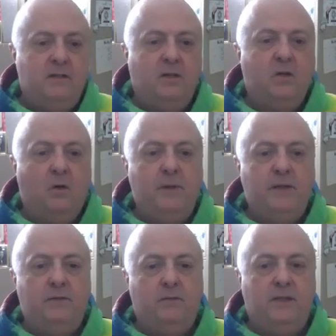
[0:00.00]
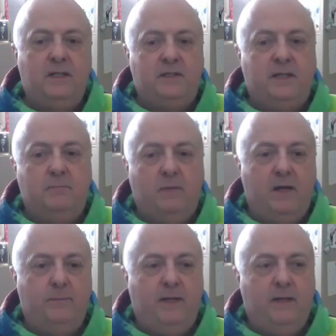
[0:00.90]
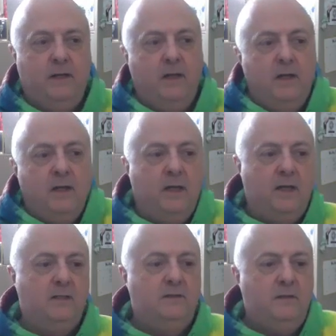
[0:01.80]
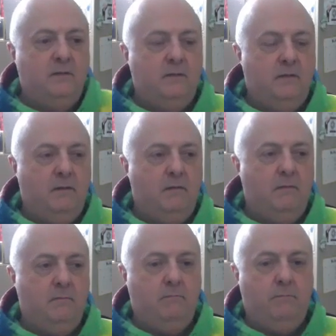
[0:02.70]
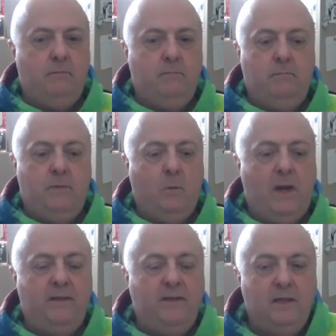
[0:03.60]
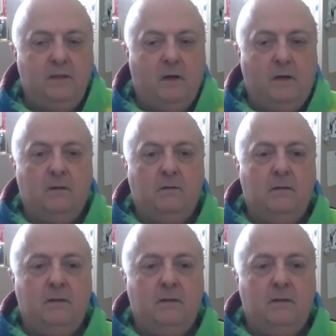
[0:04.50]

to coping through this, in my opinion, is the way things are.